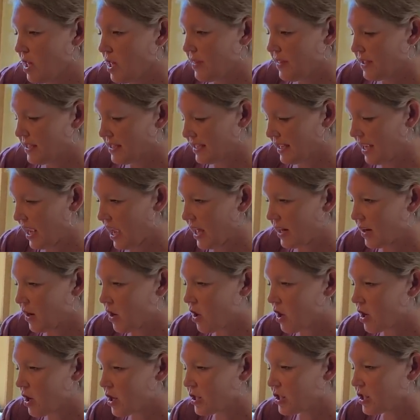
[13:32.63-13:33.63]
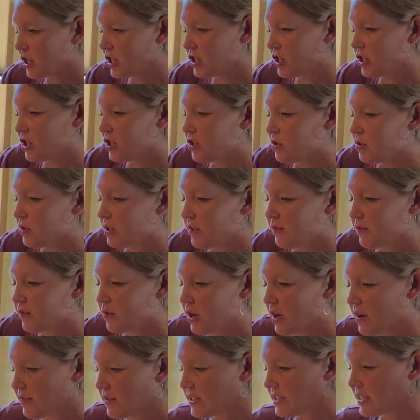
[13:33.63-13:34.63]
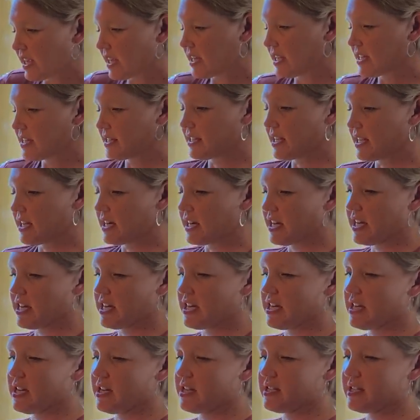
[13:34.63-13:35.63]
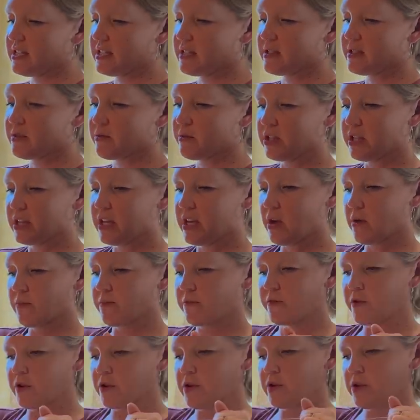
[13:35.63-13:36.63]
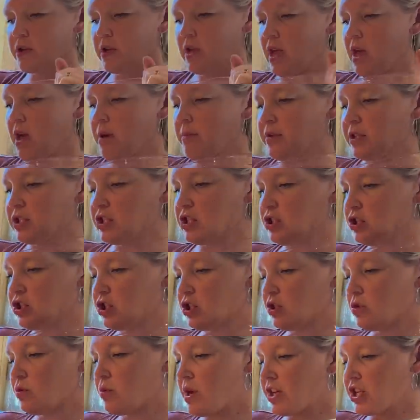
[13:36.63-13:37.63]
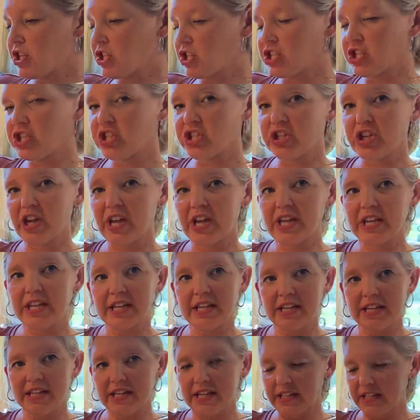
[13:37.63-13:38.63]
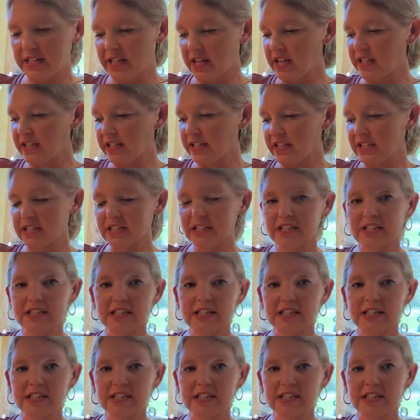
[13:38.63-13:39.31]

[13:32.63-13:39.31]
It's kind of hard to do. If you have a second set of hands, it's really helpful. But you do want to just shake it in a little at a